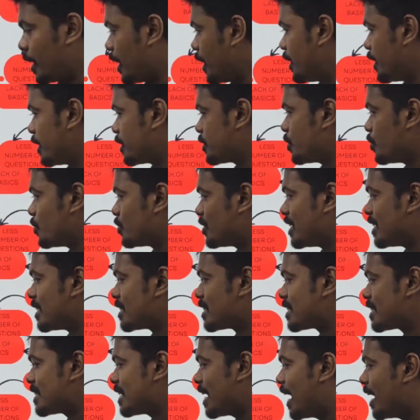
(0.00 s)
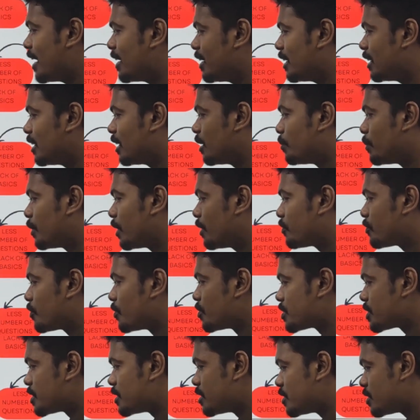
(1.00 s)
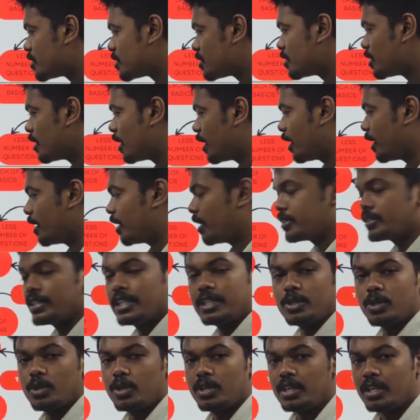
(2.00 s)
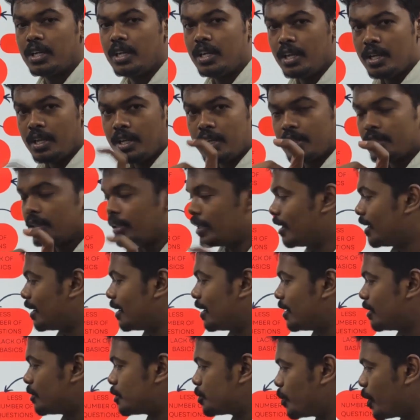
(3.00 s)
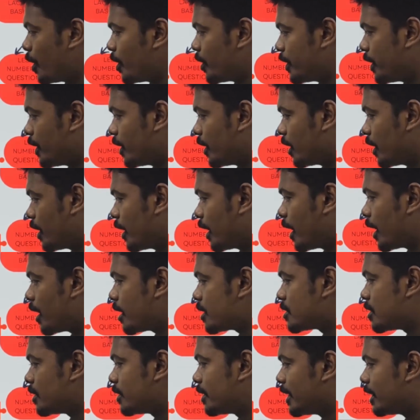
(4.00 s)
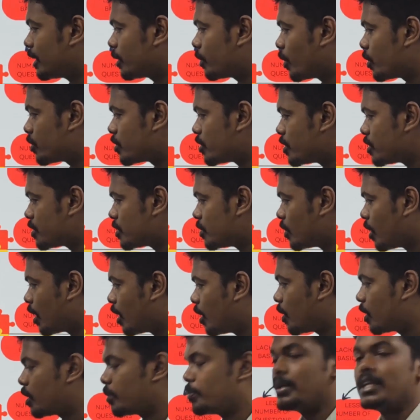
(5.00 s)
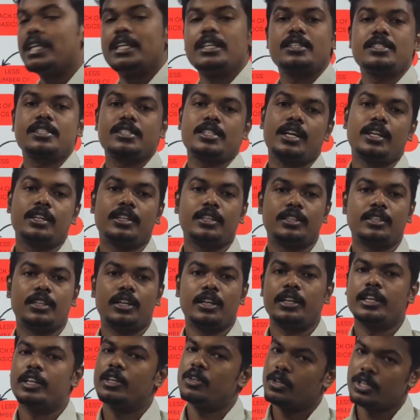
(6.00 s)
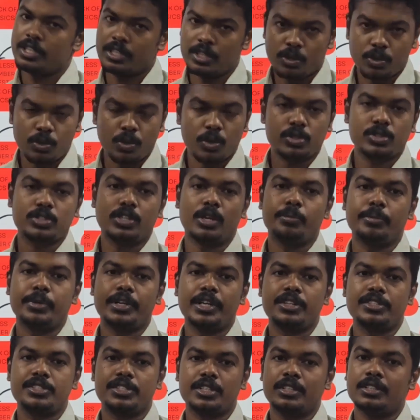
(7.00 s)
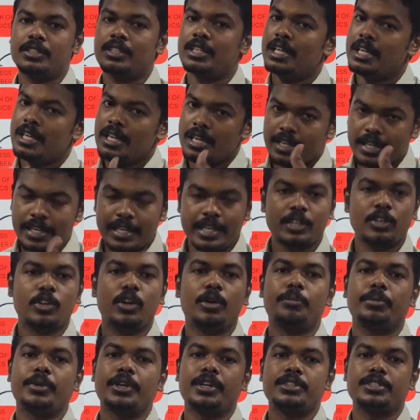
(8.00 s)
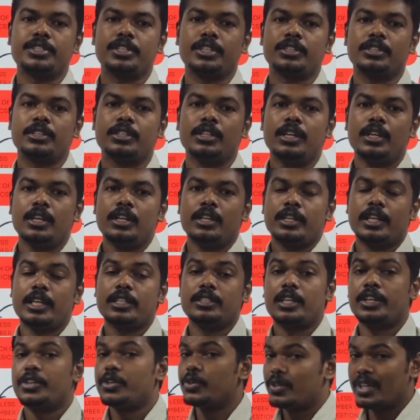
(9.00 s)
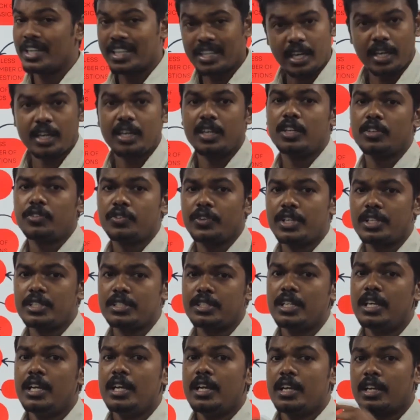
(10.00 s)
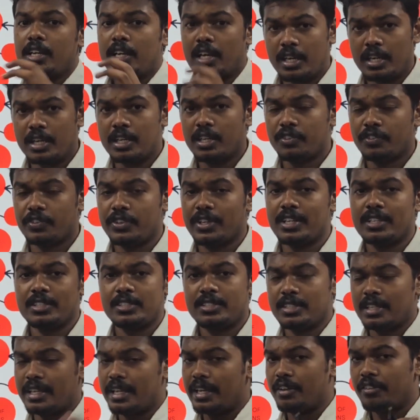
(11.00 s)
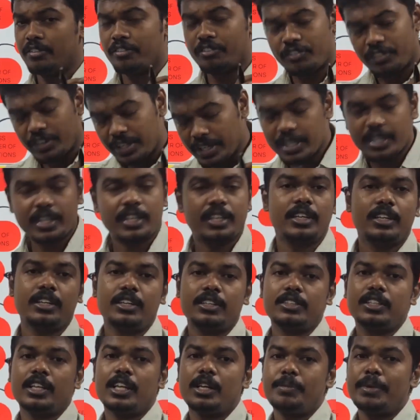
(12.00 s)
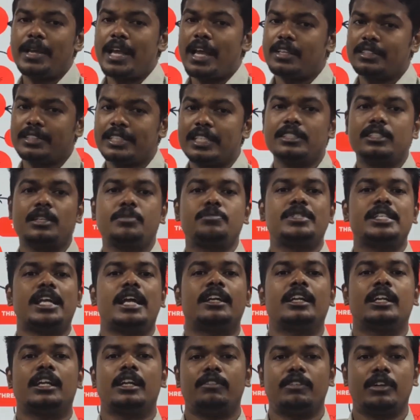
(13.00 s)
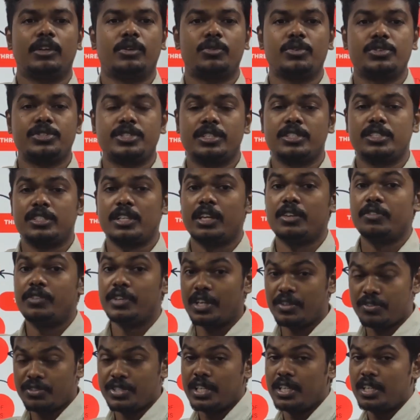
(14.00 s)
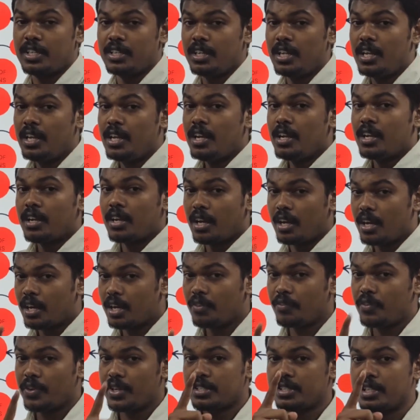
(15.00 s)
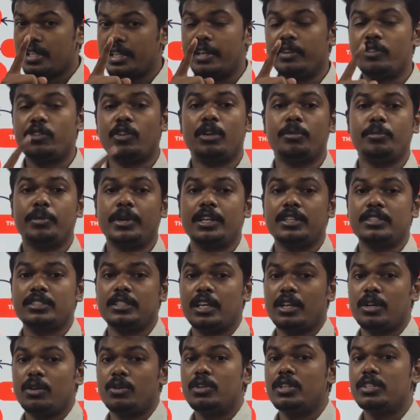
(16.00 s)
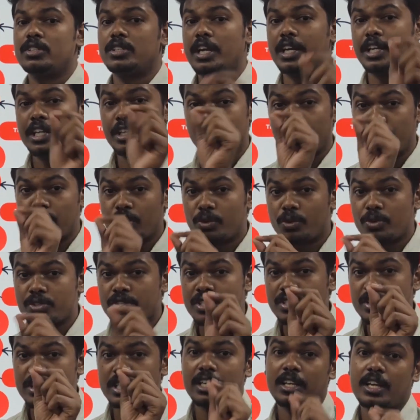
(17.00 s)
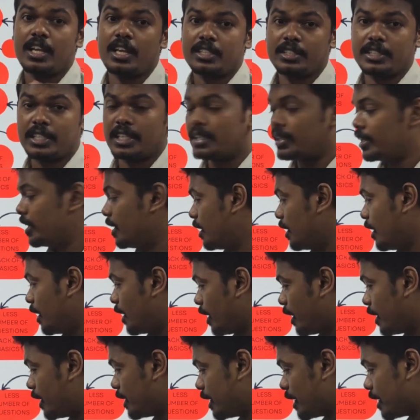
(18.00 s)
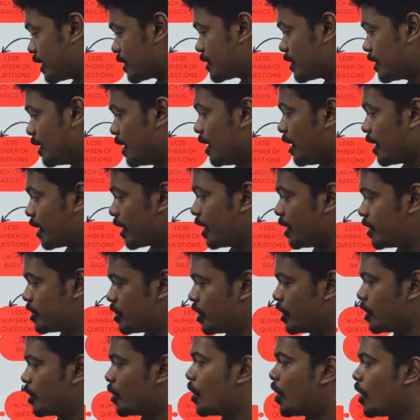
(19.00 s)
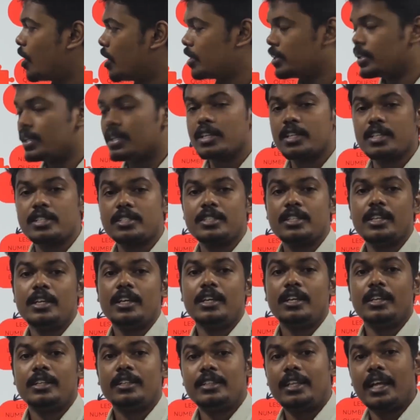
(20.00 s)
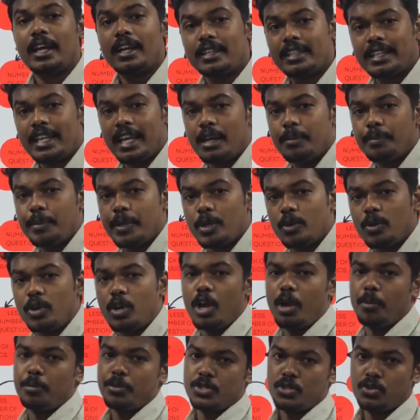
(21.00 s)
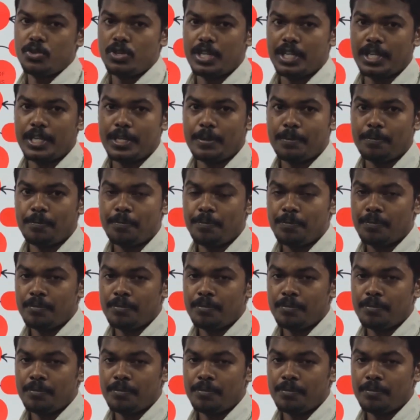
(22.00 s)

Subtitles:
And next you see standard number of questions. And as I told, the spotting error has 10 questions normally standard, including the close comprehension, reading comprehension. Yes, and you take current affairs. Current affairs, every year they will be asking some standard level of questions. And we have seen current affairs and environment is around 34 questions they are asking. And yes, considering all this, that can be your opportunity.